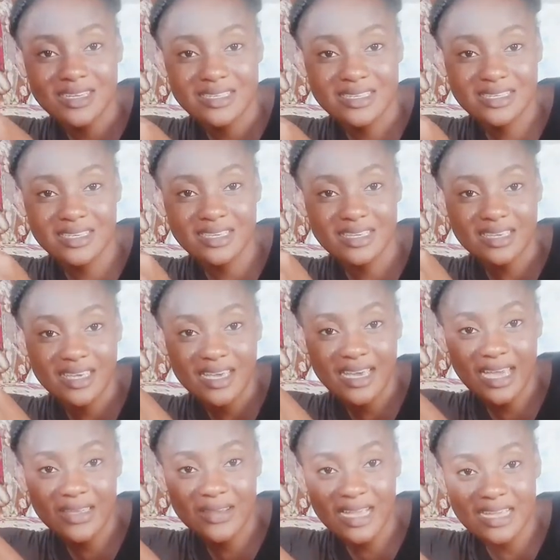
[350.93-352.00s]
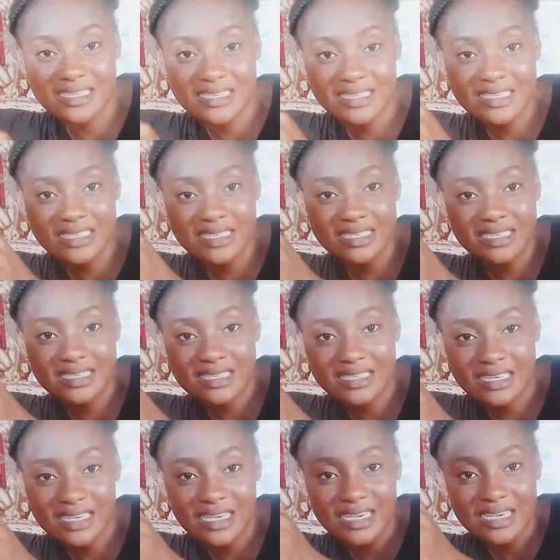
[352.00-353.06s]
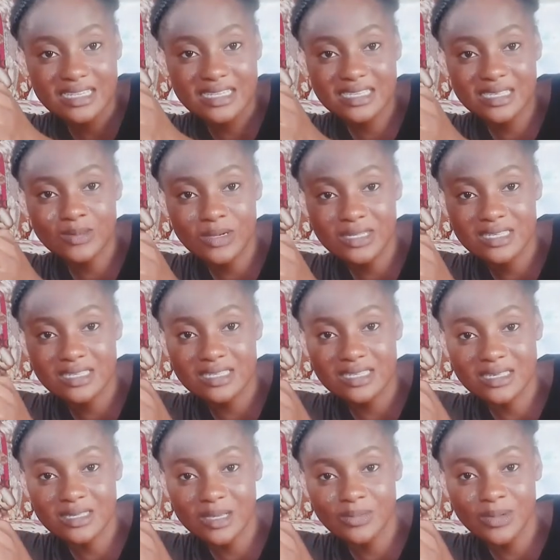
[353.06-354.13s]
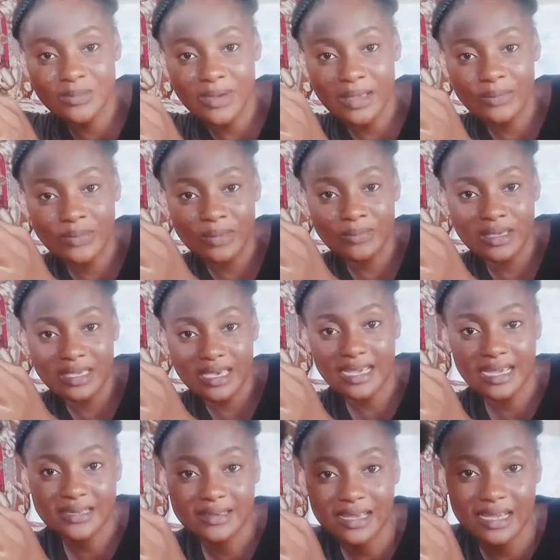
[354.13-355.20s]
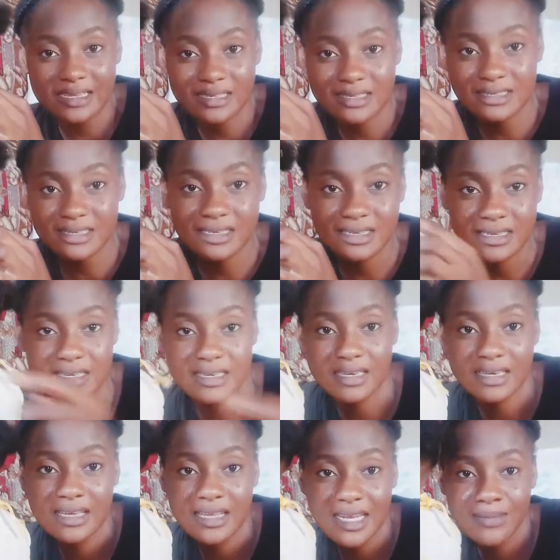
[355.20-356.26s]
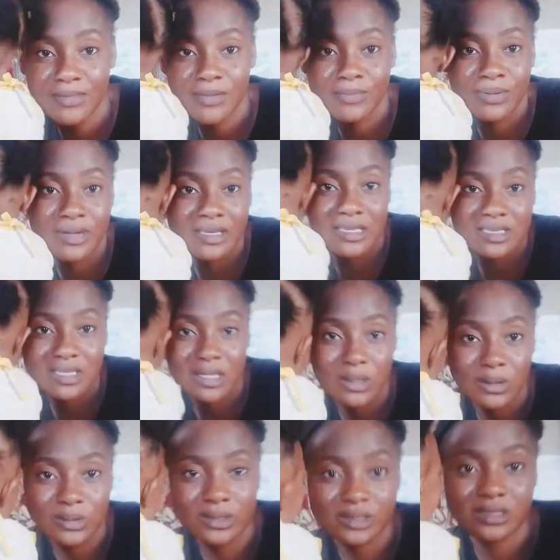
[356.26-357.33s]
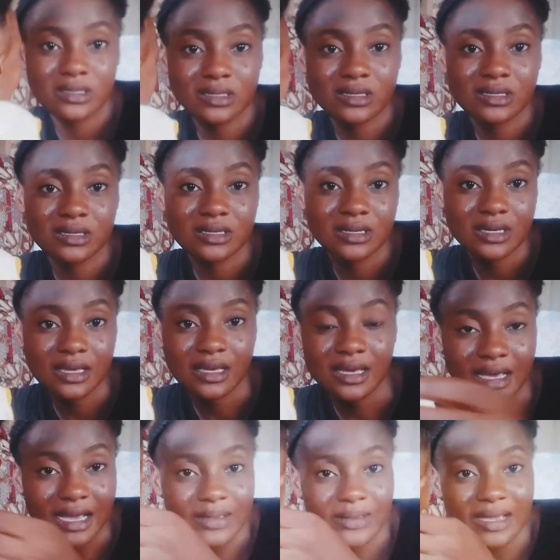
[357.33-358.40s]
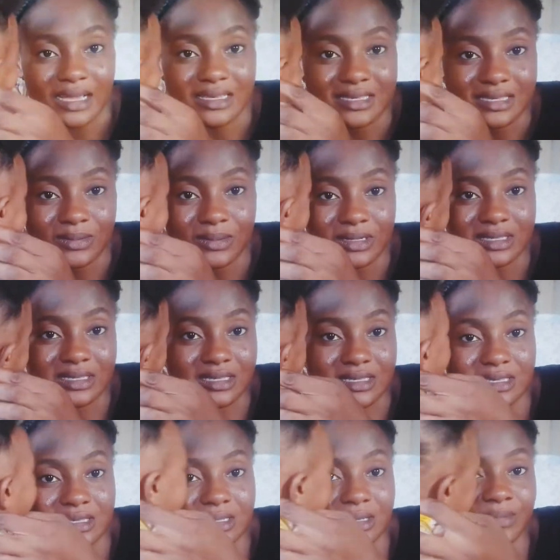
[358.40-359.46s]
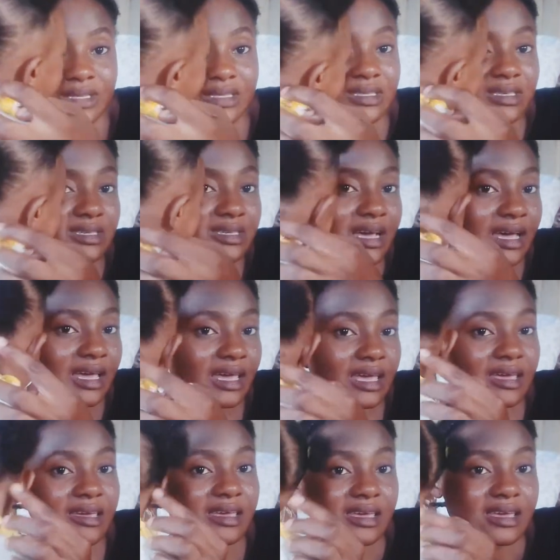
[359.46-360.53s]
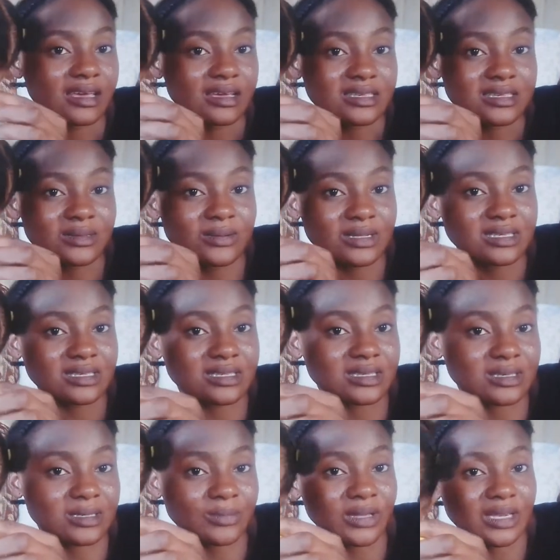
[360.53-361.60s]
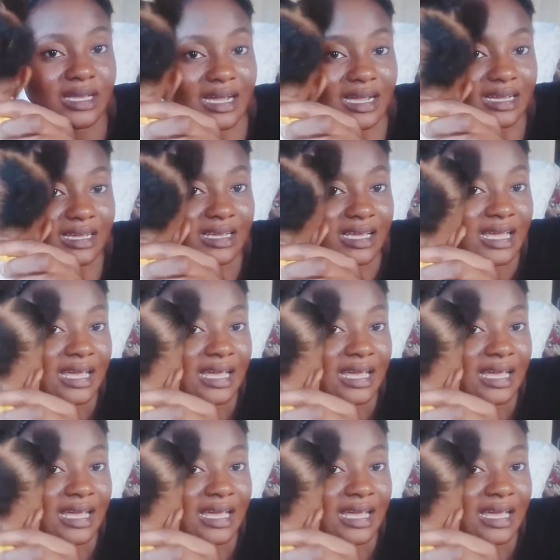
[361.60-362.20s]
See, can you guys see this? This is what is disturbing my baby girl. Can you guys see? Let me bring it close. Can you guys see what is disturbing? This is her hair. See what is disturbing her?